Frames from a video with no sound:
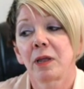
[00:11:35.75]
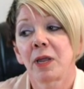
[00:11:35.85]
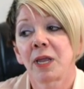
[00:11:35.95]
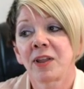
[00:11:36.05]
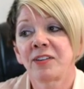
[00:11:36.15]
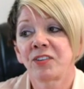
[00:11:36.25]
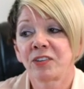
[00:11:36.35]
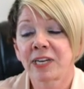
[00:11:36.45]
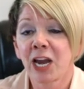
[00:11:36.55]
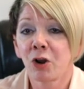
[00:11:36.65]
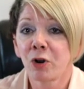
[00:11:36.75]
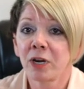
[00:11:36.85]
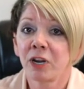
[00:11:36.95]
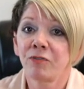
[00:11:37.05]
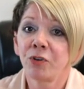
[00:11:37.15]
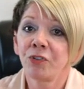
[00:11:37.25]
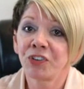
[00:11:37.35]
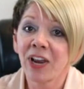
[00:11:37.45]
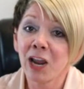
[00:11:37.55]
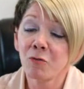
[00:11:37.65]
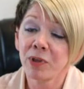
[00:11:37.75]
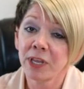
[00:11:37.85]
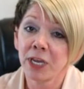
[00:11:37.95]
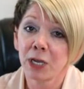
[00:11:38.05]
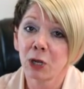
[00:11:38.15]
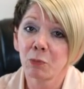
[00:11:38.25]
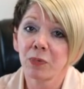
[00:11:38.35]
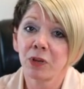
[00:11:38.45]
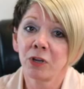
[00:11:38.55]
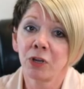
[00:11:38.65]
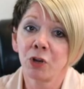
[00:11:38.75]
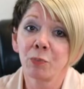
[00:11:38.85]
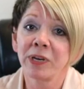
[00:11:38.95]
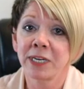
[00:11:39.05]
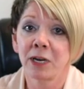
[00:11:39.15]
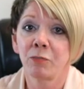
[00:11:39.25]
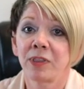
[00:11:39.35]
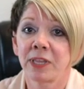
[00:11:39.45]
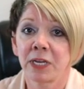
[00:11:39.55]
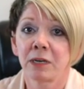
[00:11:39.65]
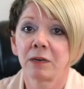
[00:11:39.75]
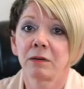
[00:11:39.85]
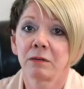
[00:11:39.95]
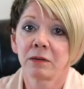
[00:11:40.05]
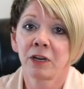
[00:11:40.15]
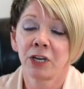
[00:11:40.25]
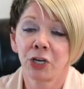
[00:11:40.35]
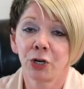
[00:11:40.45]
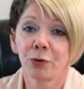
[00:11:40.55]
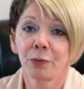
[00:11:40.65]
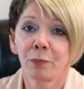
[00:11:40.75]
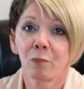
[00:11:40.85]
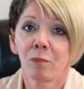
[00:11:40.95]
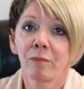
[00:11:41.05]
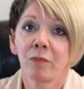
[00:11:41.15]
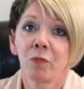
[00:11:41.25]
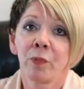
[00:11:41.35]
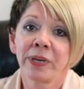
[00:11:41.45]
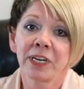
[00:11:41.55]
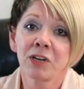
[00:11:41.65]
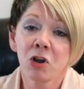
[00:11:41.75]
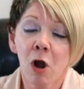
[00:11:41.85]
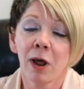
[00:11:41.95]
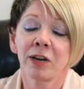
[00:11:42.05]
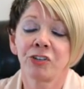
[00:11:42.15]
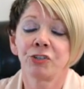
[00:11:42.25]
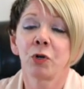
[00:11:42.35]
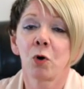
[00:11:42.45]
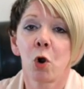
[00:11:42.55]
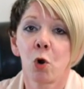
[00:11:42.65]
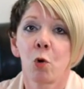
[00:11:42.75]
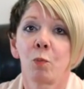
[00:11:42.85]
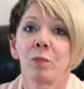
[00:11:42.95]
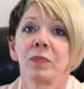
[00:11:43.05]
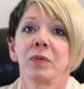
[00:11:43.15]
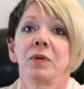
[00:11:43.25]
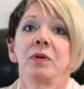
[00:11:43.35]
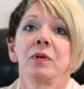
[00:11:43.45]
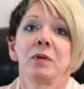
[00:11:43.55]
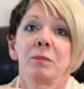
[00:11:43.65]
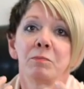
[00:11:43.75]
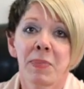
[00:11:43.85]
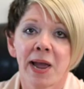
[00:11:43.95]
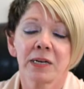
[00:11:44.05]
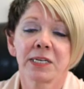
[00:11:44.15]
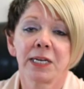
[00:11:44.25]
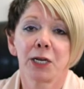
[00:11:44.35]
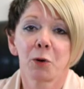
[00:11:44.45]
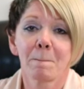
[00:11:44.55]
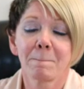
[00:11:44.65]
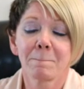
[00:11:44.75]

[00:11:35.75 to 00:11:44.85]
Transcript: And they said, Karen, if you stay with him, you'll be dead within a year. We cannot let you go home back to him.